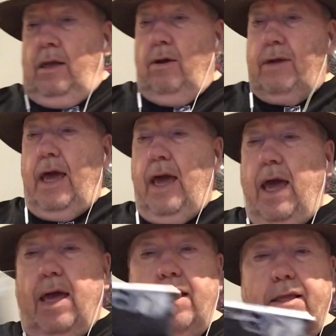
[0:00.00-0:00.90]

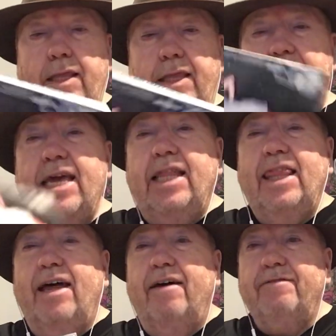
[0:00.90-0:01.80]
Okay, Lydia
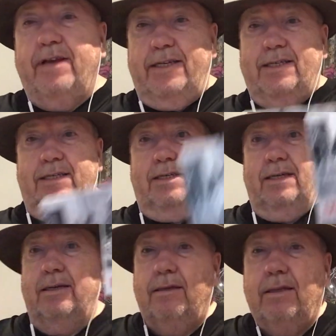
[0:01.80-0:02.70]
Loveless.
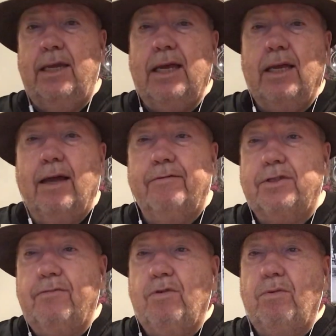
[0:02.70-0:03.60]
Lydia
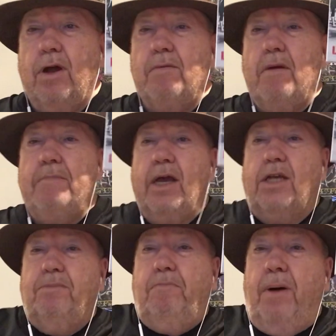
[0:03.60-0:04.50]
Loveless, if you want a
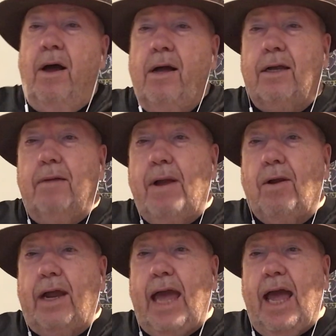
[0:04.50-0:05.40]
mix, punk,
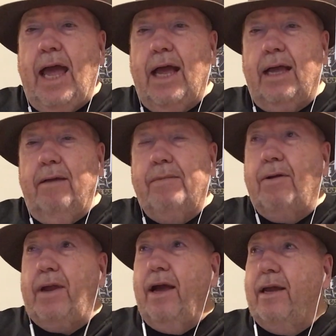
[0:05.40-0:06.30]
American,
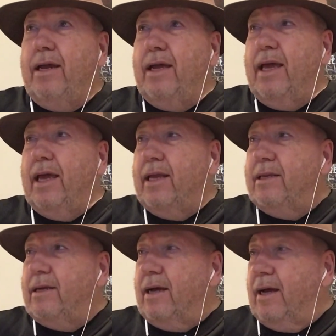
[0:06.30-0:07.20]
Americana,
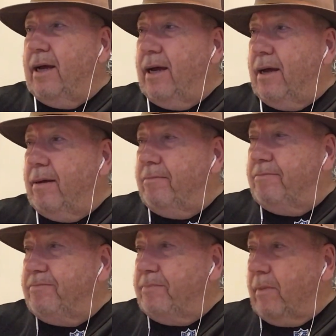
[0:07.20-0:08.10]
and um,
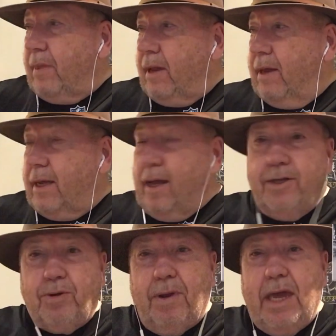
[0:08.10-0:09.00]

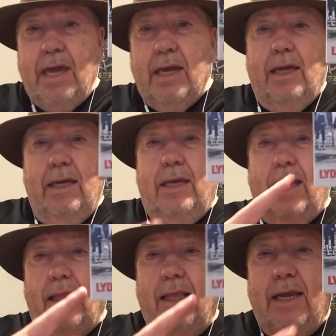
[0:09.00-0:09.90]
country, you
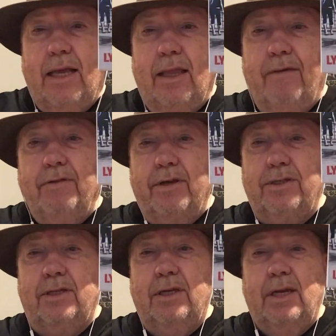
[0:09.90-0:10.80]
get Lydia
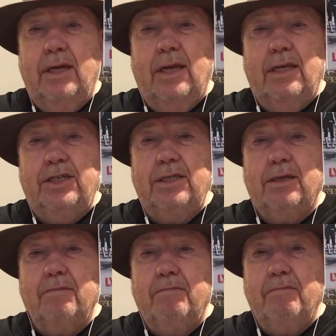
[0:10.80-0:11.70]
Loveless. She's
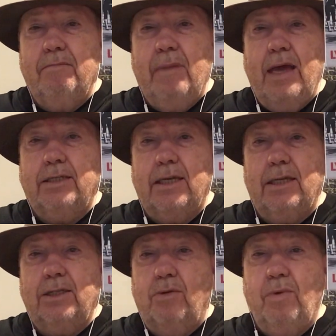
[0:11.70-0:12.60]
amazing.
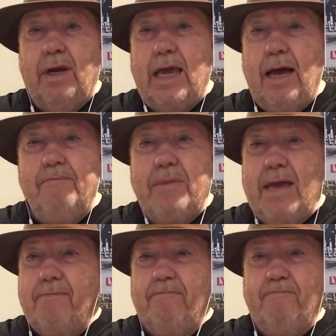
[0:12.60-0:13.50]
This is a really upbeat,